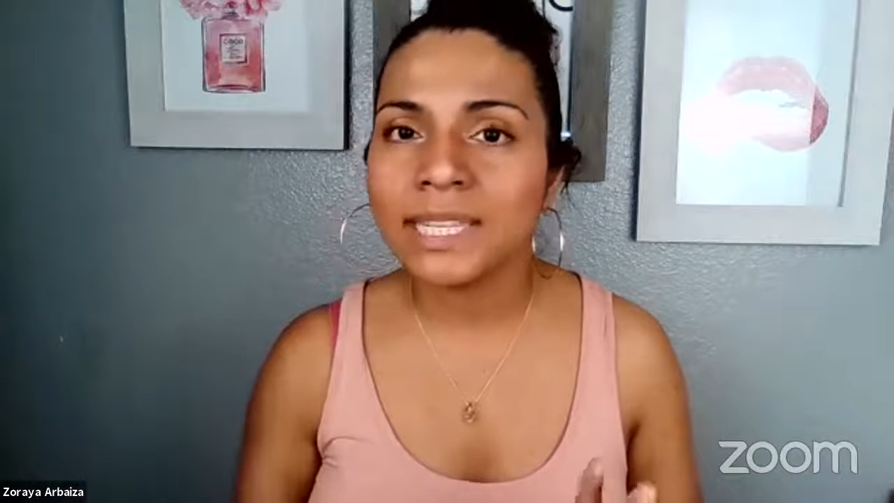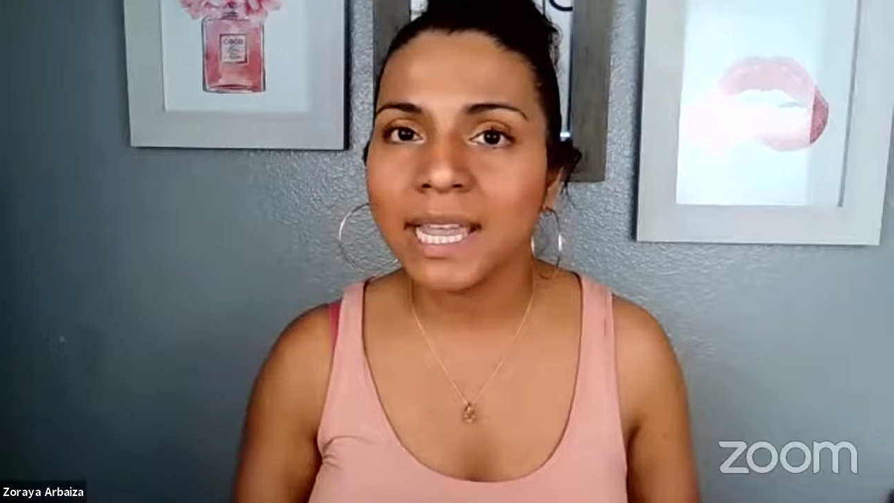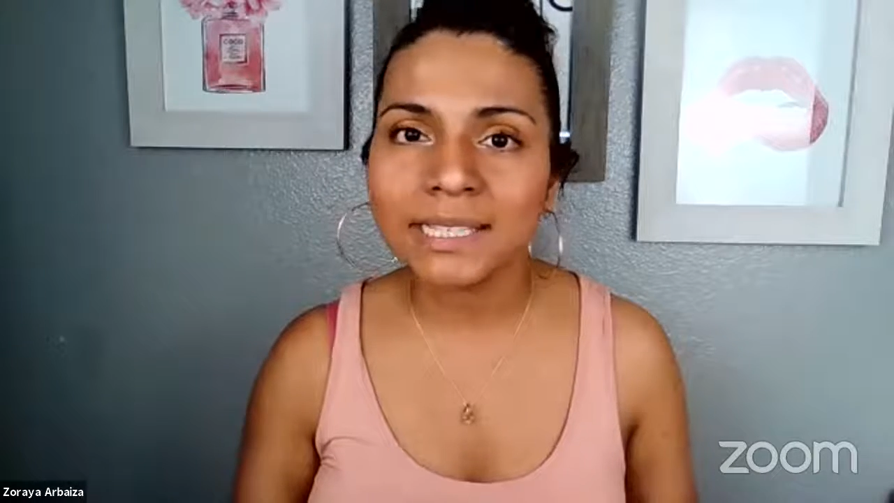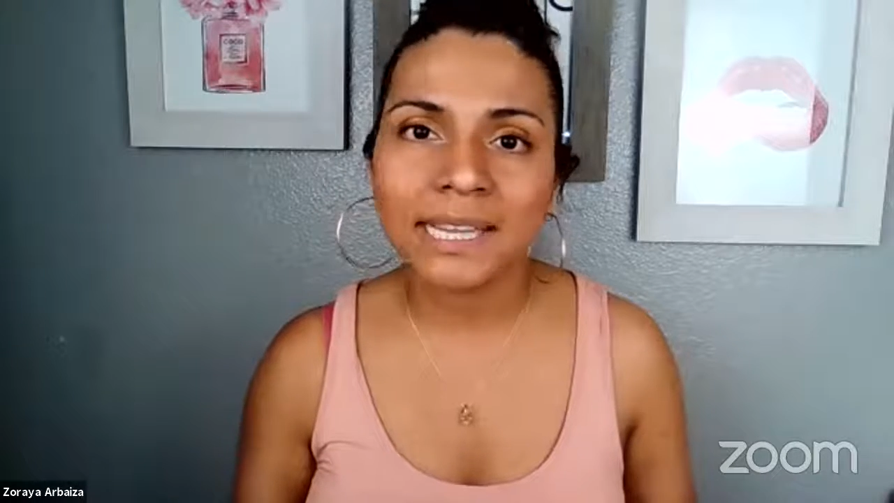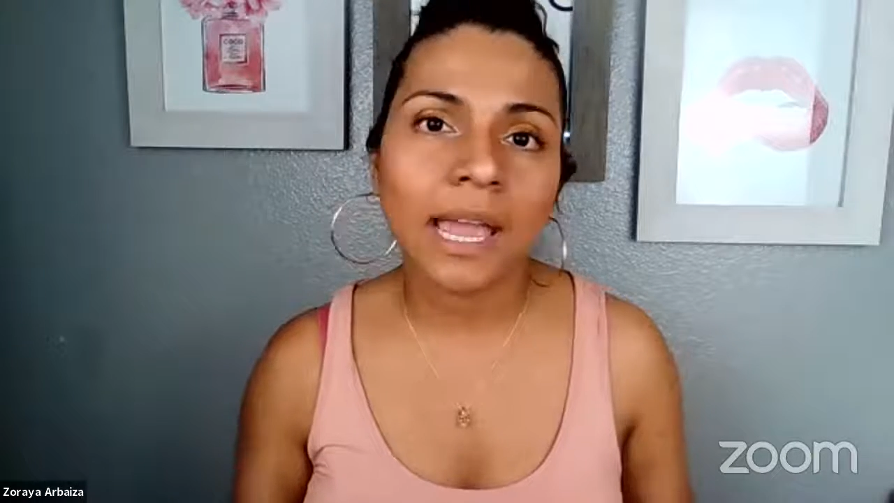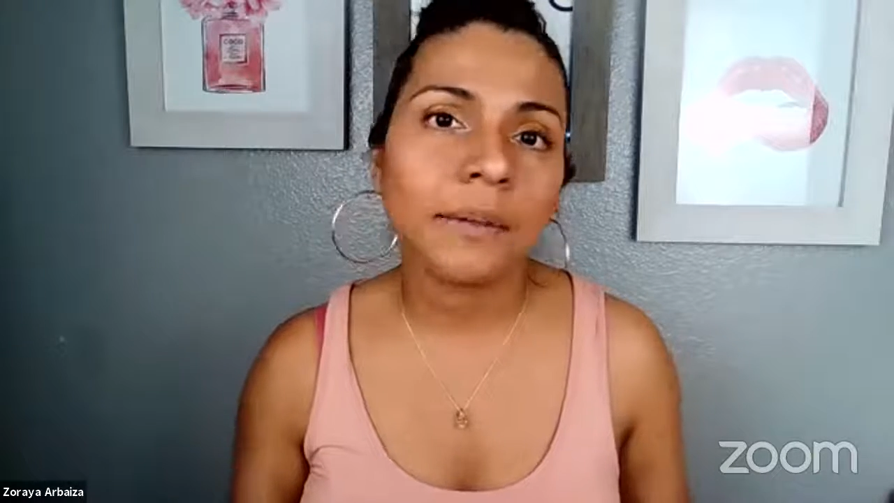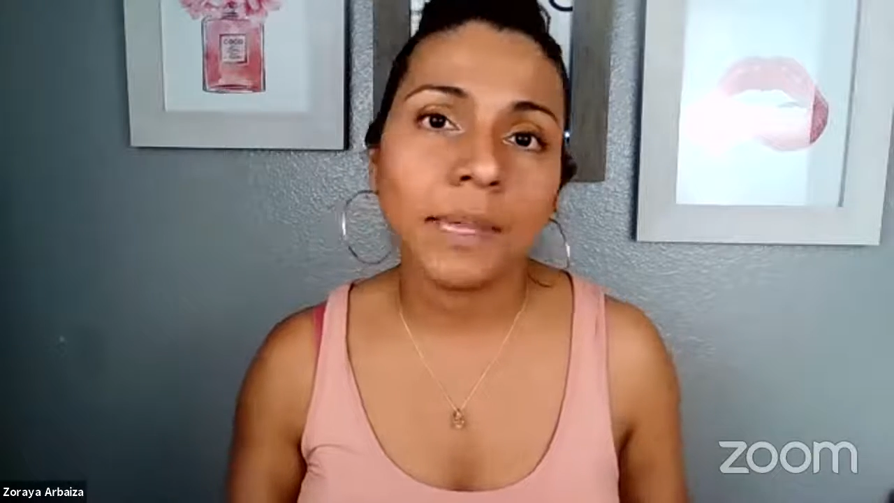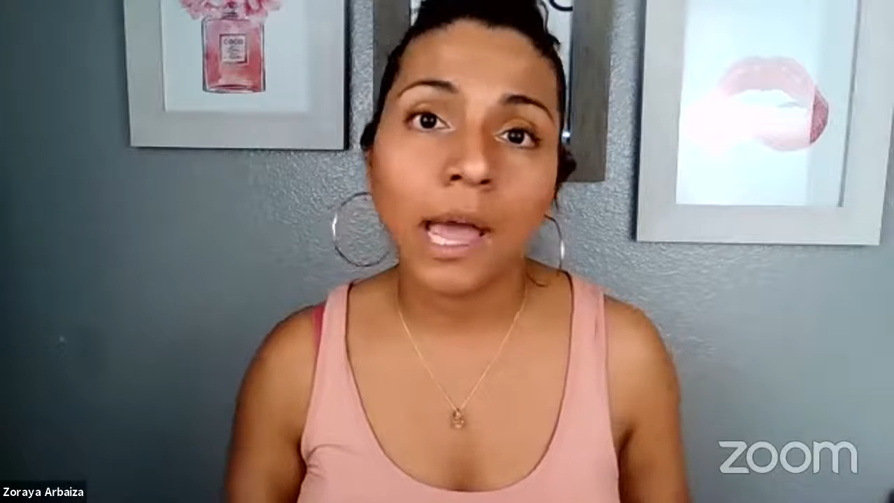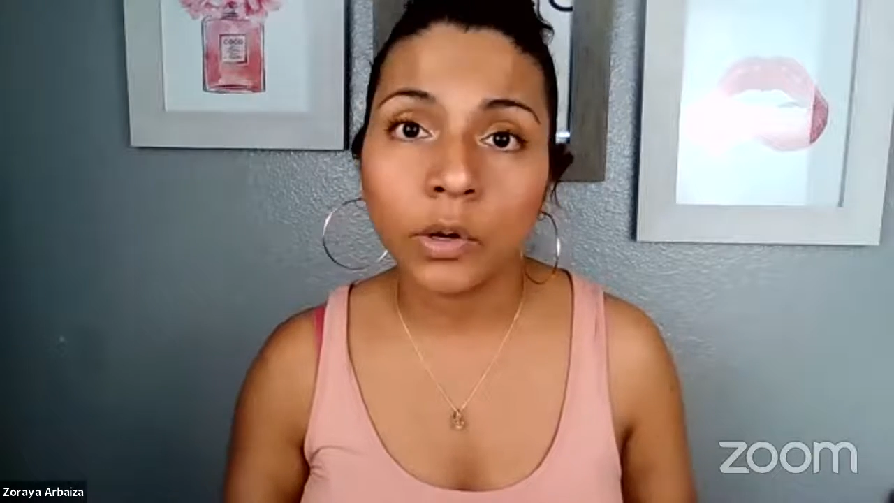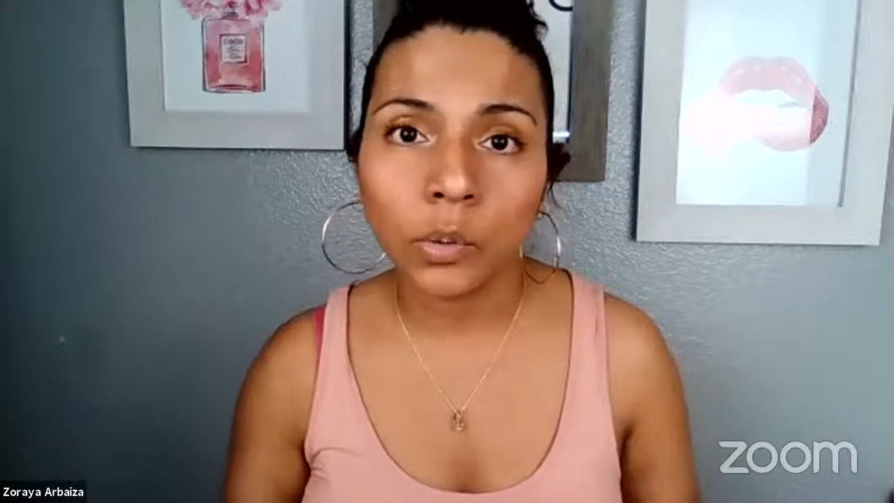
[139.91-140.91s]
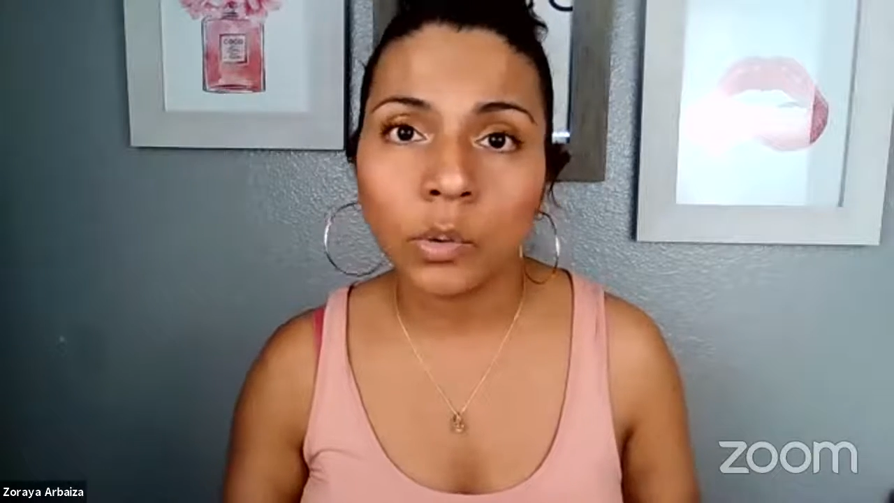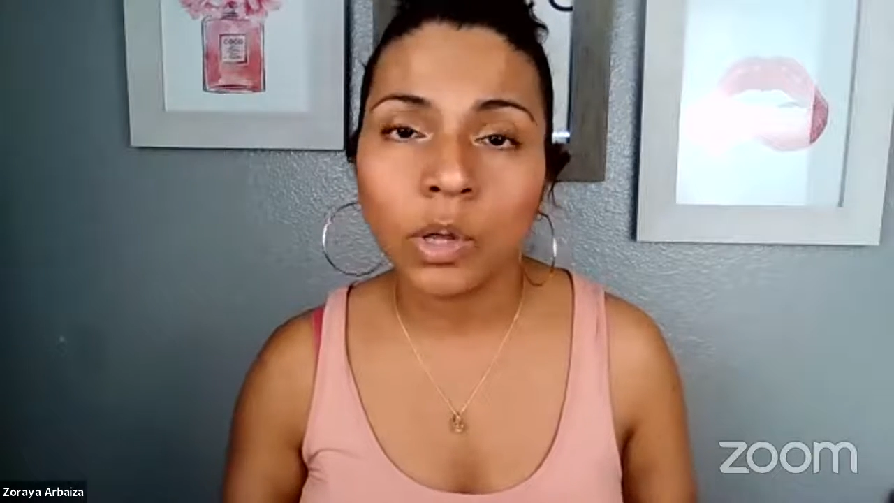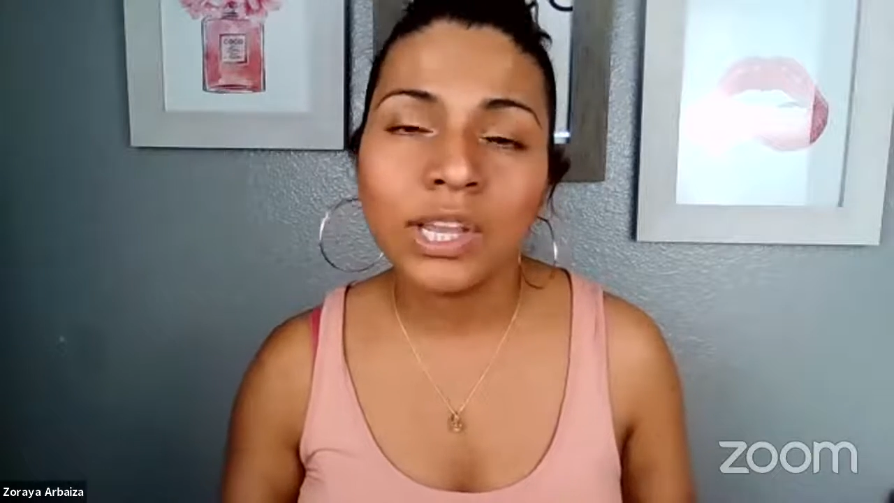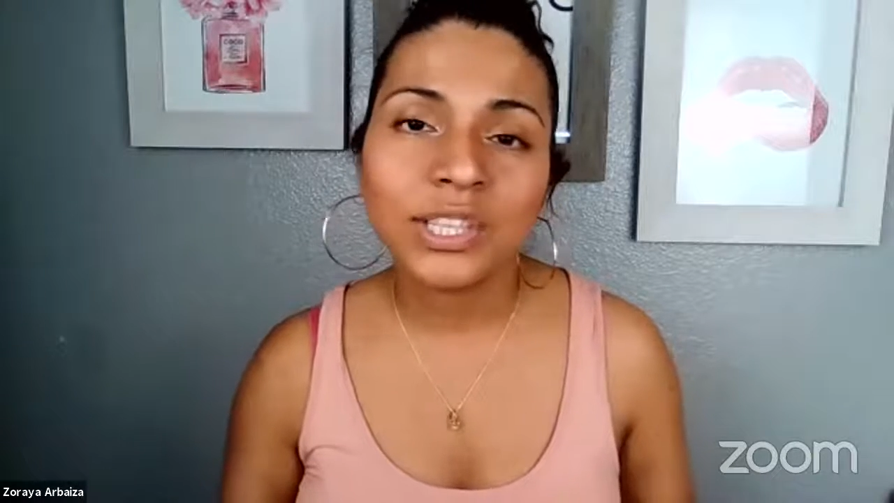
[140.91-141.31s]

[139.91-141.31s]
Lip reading: tech savvy at all.